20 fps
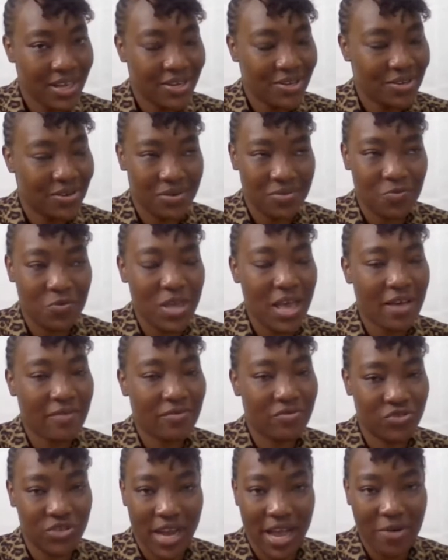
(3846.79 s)
We have
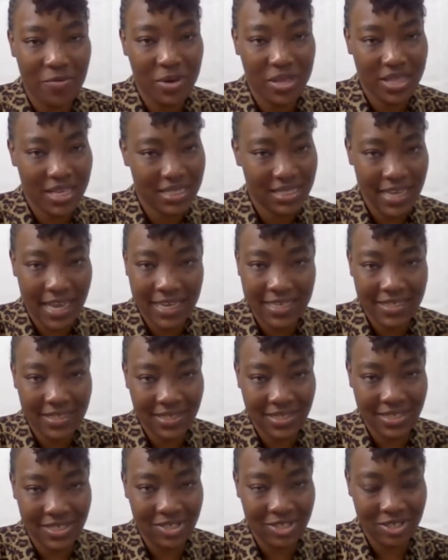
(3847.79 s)
dry weather
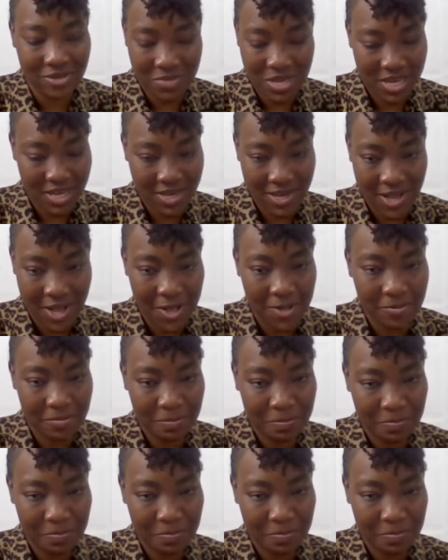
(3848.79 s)
taxis in Jamaica.